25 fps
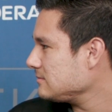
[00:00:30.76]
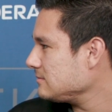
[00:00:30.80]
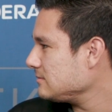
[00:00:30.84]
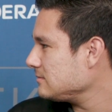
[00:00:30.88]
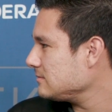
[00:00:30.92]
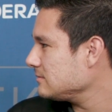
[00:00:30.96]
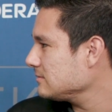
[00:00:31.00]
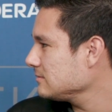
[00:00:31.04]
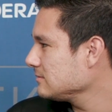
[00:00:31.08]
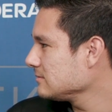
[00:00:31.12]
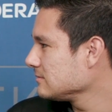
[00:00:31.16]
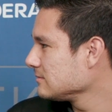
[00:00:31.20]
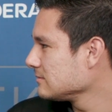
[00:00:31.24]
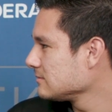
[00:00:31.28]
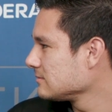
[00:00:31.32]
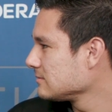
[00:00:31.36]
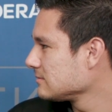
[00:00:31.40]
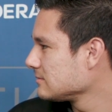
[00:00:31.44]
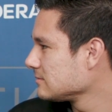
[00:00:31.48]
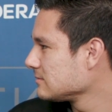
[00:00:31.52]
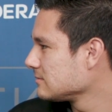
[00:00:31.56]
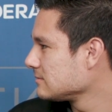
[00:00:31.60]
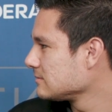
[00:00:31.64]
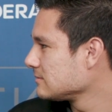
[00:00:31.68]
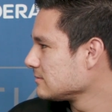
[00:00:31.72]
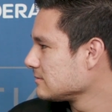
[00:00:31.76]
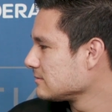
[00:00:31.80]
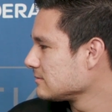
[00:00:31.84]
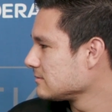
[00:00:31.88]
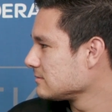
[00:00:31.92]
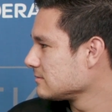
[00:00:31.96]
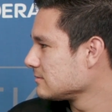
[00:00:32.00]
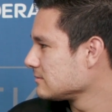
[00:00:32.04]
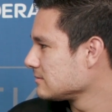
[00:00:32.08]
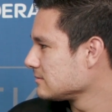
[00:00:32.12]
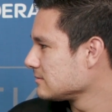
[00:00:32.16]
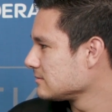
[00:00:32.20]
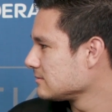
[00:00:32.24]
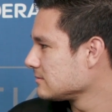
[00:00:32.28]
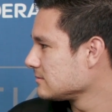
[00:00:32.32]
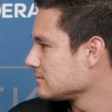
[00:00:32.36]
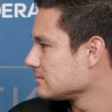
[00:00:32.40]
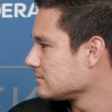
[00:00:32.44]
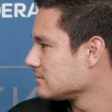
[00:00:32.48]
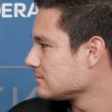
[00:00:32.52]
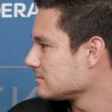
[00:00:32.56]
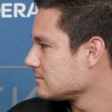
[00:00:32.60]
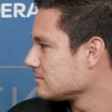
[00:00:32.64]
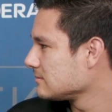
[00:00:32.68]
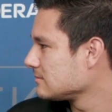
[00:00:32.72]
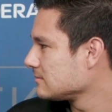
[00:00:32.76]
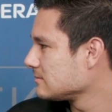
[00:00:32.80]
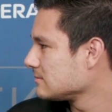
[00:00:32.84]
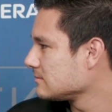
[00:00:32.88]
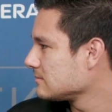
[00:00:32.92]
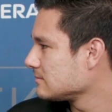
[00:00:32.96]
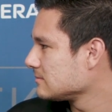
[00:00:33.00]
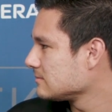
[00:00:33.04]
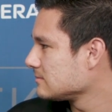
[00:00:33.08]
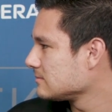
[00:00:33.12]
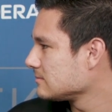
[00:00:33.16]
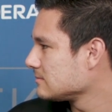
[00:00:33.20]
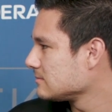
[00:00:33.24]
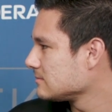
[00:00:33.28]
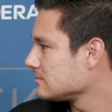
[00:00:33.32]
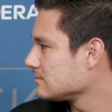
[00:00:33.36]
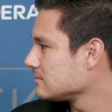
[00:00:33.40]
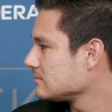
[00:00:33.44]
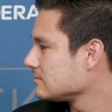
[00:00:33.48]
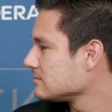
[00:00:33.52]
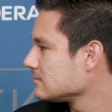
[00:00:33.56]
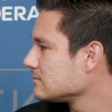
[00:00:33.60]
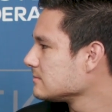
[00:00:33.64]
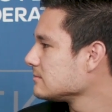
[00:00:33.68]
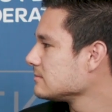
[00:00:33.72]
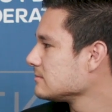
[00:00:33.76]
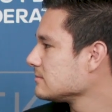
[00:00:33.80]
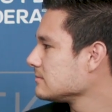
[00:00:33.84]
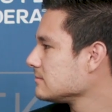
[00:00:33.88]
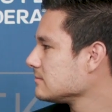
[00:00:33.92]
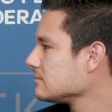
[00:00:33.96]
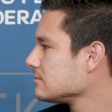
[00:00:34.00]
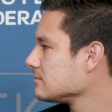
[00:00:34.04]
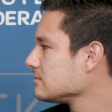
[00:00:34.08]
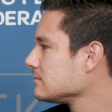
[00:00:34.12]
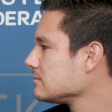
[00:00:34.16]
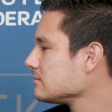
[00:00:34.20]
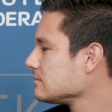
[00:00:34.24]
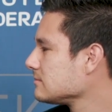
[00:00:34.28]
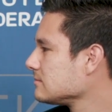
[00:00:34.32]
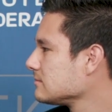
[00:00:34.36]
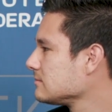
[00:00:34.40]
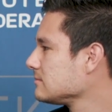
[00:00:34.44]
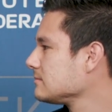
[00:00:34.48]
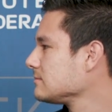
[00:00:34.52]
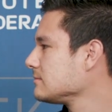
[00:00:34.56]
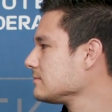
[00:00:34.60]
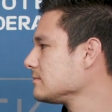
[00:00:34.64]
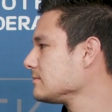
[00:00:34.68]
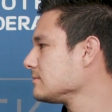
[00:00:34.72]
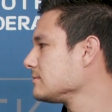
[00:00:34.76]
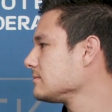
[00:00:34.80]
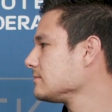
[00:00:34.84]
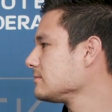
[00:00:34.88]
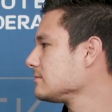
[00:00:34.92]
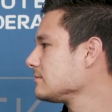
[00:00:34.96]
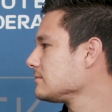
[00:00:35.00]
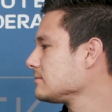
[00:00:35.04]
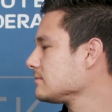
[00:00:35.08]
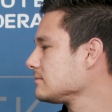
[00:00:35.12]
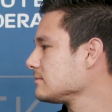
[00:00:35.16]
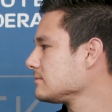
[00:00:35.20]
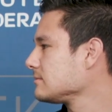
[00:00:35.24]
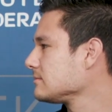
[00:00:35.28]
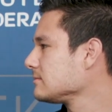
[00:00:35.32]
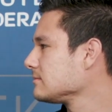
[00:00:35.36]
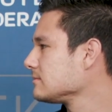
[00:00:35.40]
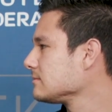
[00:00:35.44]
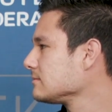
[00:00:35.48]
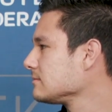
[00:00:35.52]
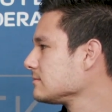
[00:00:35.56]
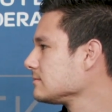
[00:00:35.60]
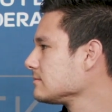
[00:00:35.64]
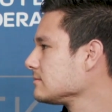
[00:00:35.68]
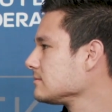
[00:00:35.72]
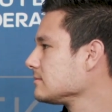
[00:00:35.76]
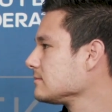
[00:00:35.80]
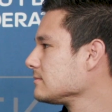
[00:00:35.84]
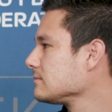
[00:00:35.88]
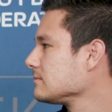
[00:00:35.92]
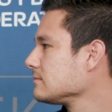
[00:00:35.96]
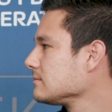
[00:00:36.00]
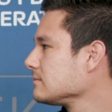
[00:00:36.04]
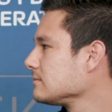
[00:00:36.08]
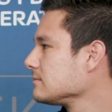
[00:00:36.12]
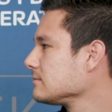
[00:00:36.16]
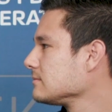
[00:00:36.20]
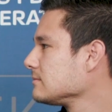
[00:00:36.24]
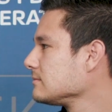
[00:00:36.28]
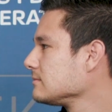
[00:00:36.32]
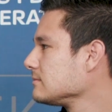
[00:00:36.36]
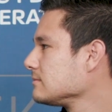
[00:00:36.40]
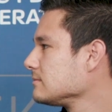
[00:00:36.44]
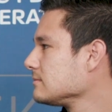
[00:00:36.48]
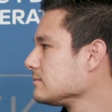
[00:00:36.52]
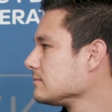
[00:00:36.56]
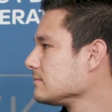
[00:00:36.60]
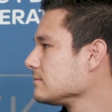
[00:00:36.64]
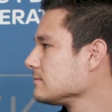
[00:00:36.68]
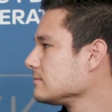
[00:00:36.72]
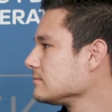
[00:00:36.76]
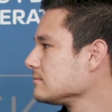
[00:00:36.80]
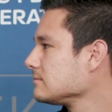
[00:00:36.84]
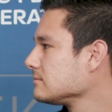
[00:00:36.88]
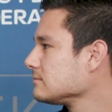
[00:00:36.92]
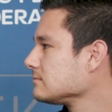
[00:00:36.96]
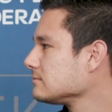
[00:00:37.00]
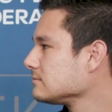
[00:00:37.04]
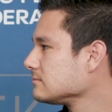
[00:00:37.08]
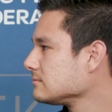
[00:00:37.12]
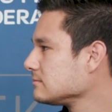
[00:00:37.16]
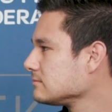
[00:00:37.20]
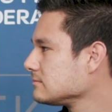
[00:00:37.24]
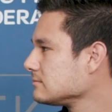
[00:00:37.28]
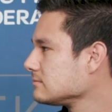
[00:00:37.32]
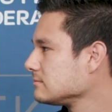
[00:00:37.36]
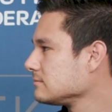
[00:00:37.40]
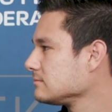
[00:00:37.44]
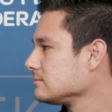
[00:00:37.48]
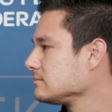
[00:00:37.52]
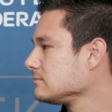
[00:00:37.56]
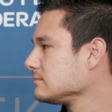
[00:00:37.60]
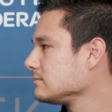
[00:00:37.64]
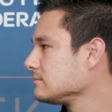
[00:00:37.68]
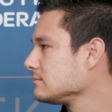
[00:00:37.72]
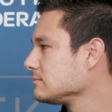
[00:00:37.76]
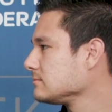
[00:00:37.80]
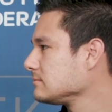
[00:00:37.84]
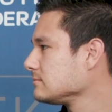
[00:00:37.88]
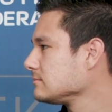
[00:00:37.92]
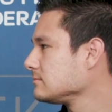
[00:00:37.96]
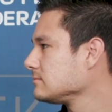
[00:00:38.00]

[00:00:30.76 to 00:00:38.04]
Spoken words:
(silent)